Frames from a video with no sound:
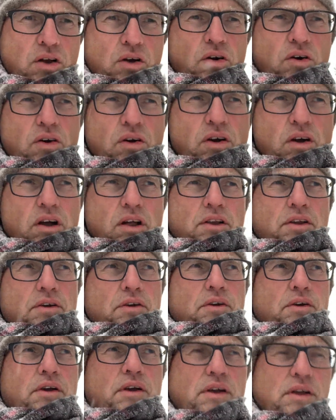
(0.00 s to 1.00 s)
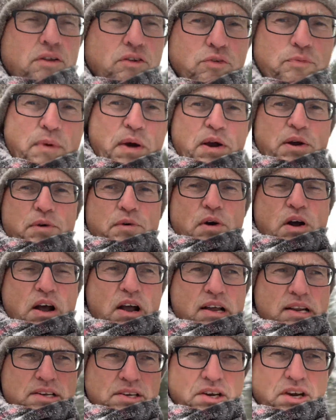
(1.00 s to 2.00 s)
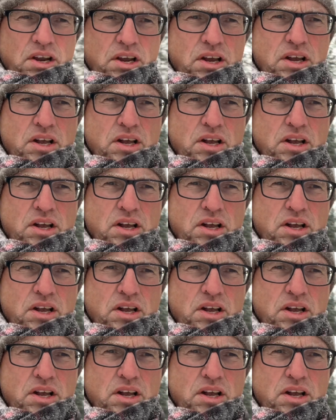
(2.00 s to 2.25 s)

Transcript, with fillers: or on your smartwatch